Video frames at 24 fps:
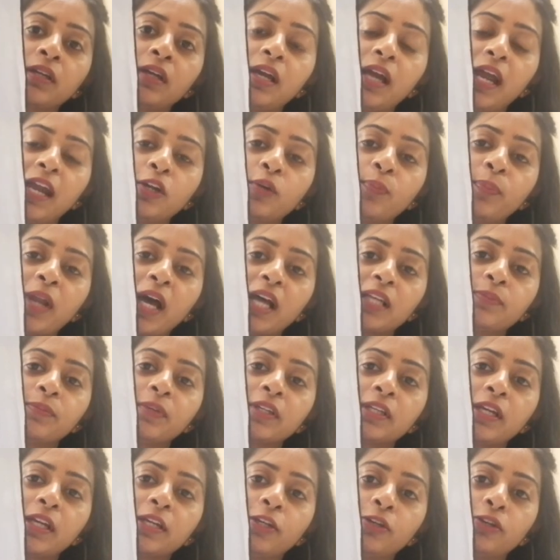
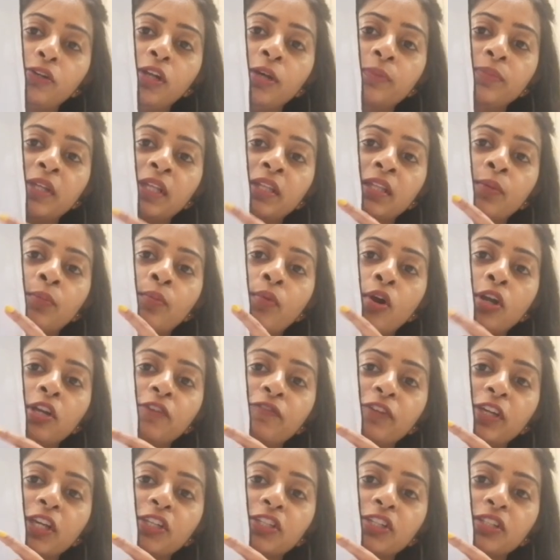endoplasmic reticulum, then the
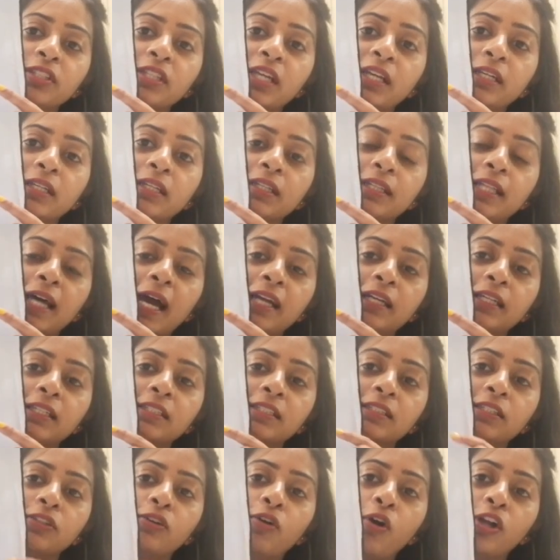modification center, that is
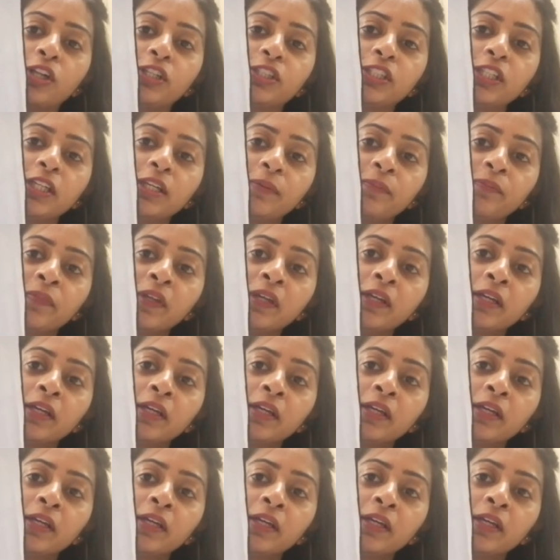the Golgi,